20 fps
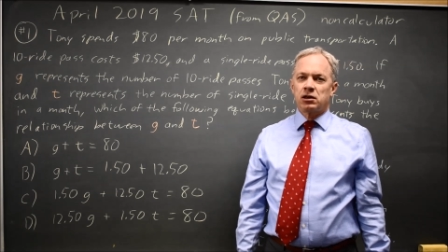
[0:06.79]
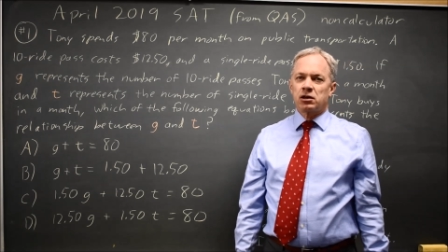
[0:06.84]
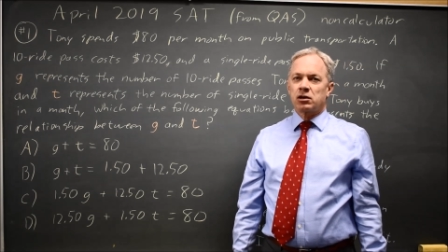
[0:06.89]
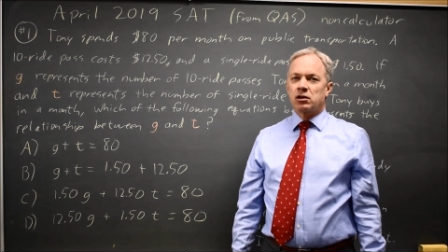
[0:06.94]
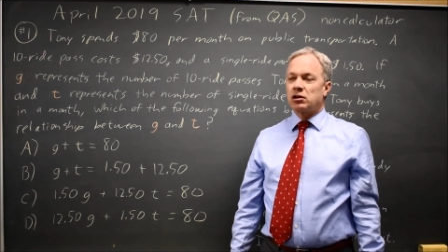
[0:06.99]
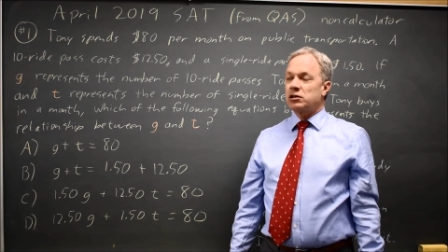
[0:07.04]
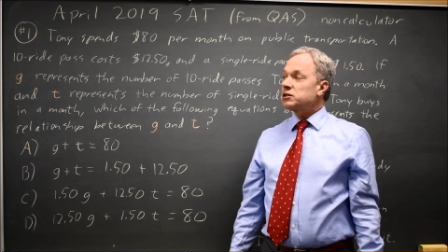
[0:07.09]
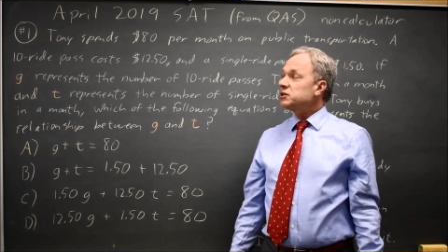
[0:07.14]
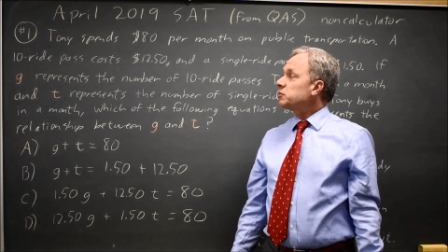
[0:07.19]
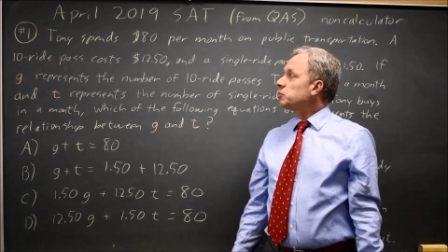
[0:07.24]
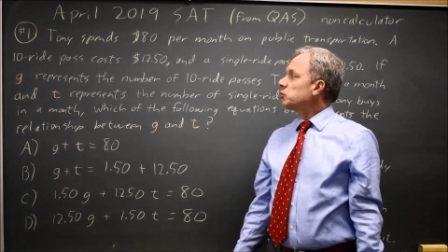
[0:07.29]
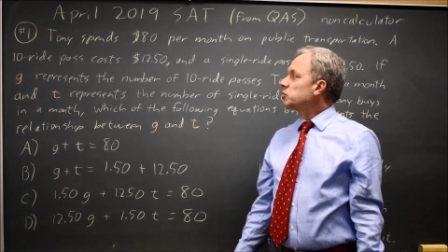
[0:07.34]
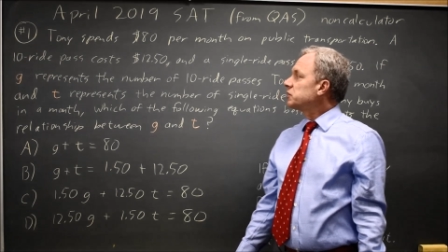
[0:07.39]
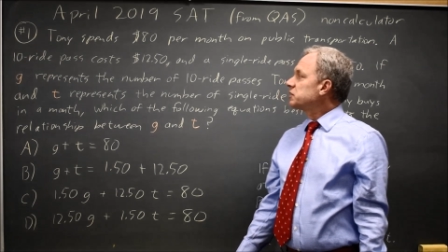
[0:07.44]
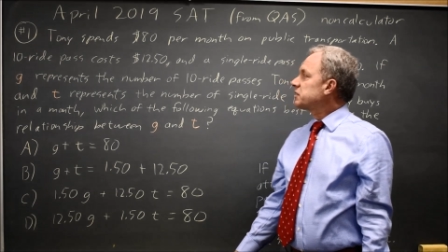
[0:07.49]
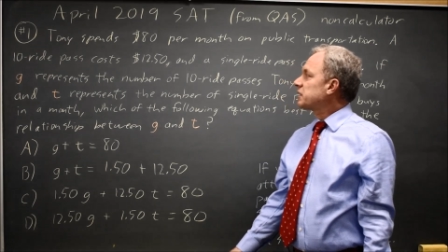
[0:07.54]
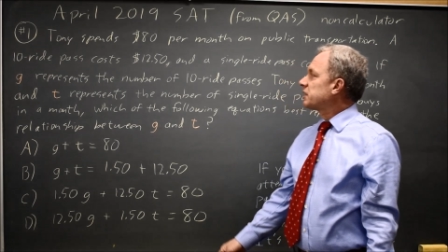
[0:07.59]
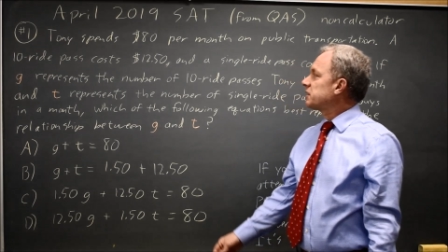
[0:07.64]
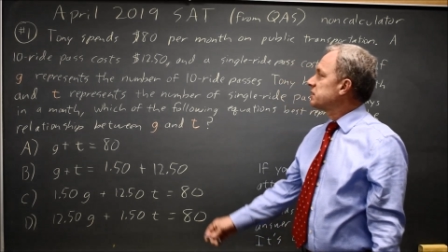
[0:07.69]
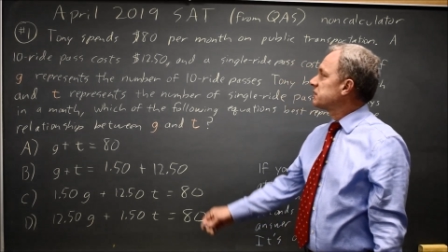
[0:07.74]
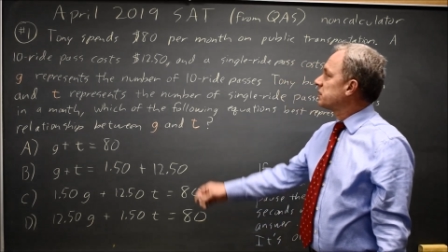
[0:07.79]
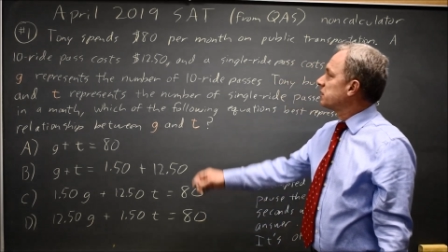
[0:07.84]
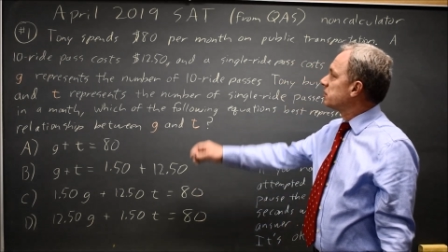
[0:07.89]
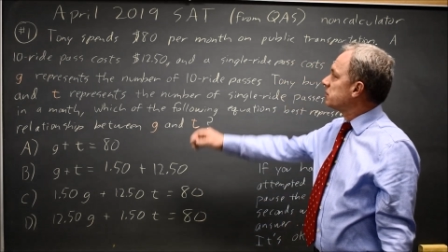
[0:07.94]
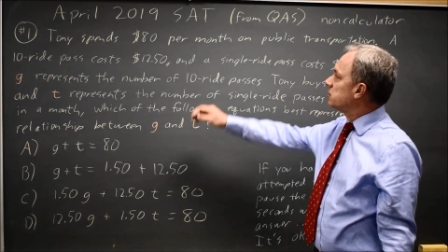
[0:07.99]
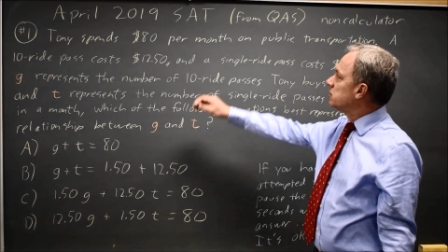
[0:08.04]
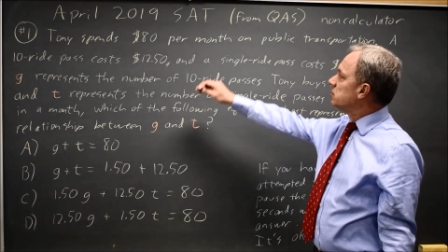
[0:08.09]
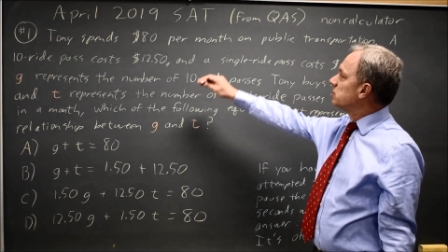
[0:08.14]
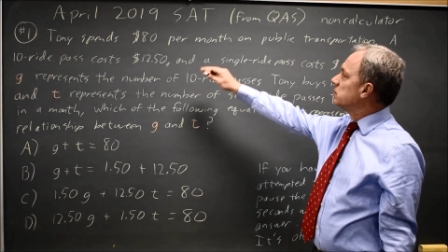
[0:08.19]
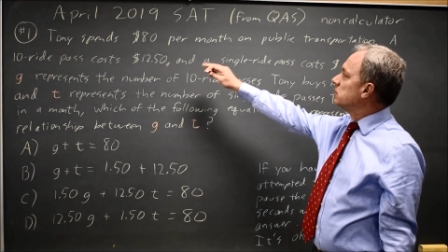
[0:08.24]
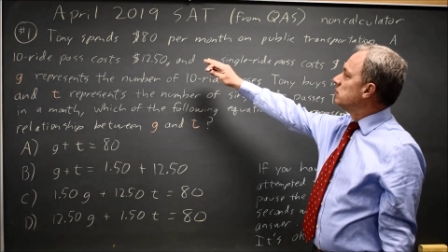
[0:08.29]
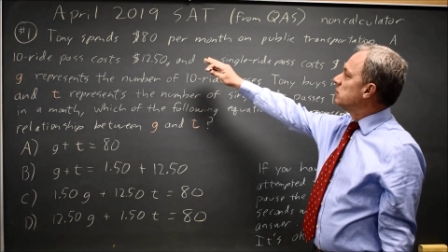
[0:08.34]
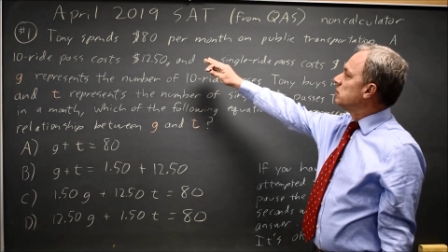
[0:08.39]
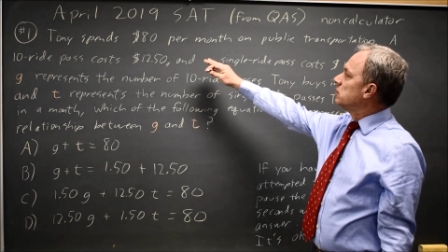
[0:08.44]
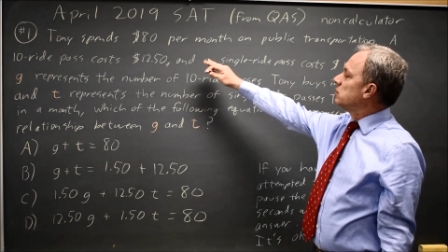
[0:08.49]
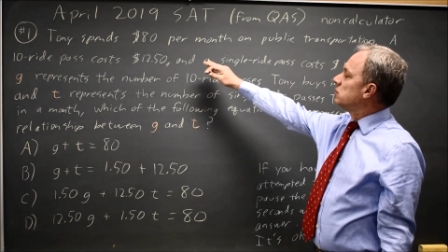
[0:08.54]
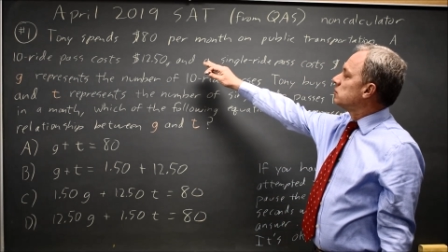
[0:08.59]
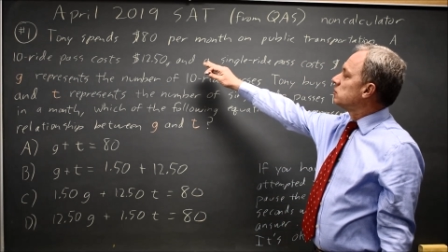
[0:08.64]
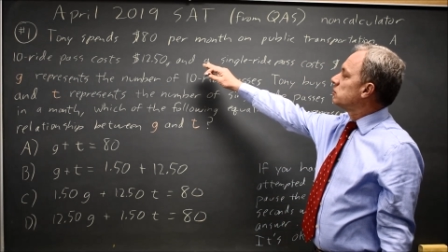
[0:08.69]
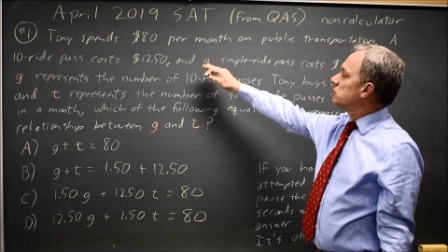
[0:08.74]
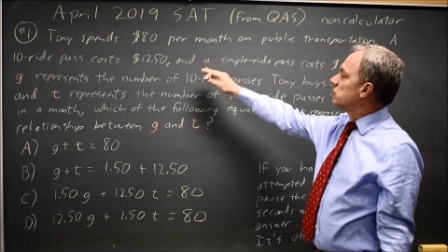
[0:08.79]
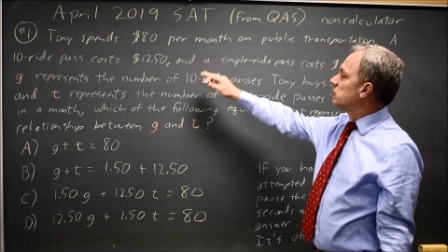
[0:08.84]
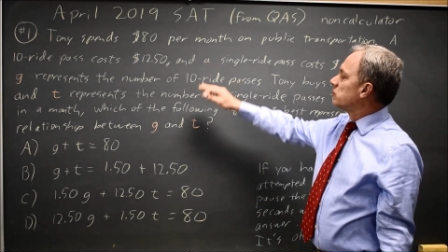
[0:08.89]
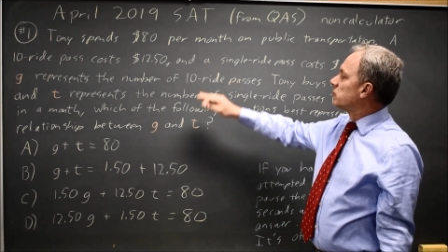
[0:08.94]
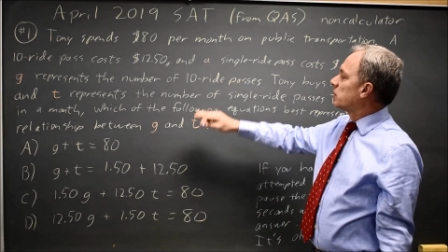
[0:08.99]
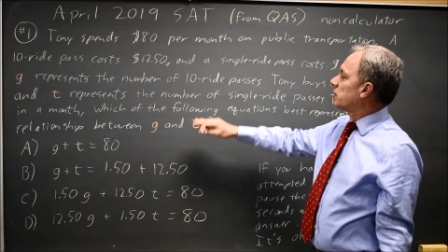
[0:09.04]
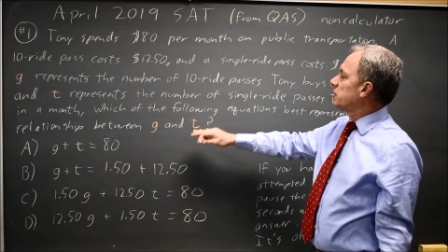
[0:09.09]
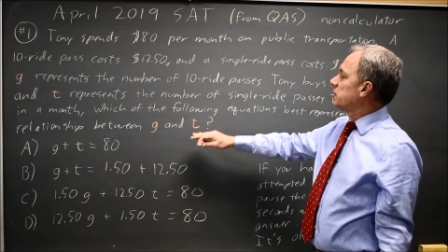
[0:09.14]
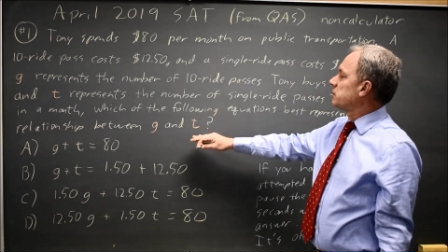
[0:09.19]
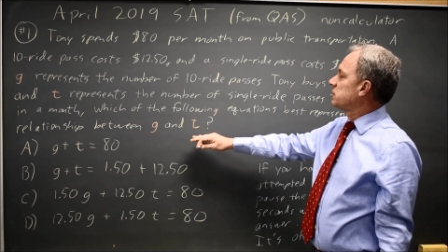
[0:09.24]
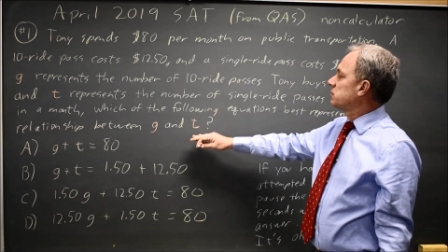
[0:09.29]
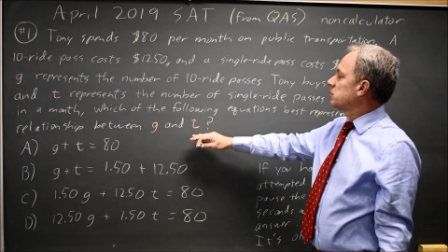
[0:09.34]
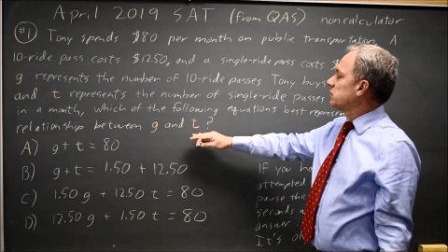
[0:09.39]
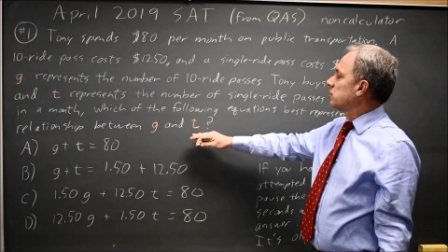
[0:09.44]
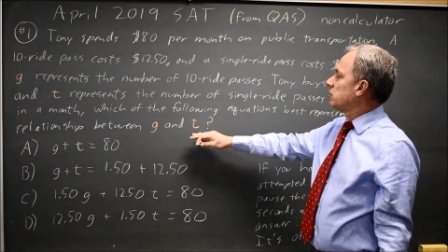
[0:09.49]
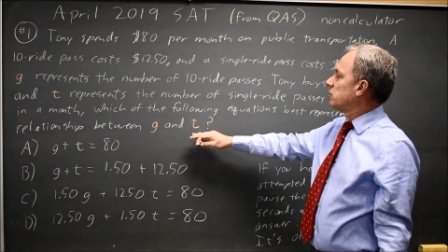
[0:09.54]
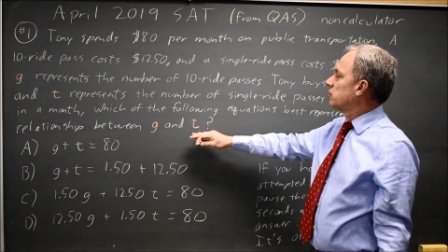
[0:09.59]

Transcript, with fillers: College Board is asking you to write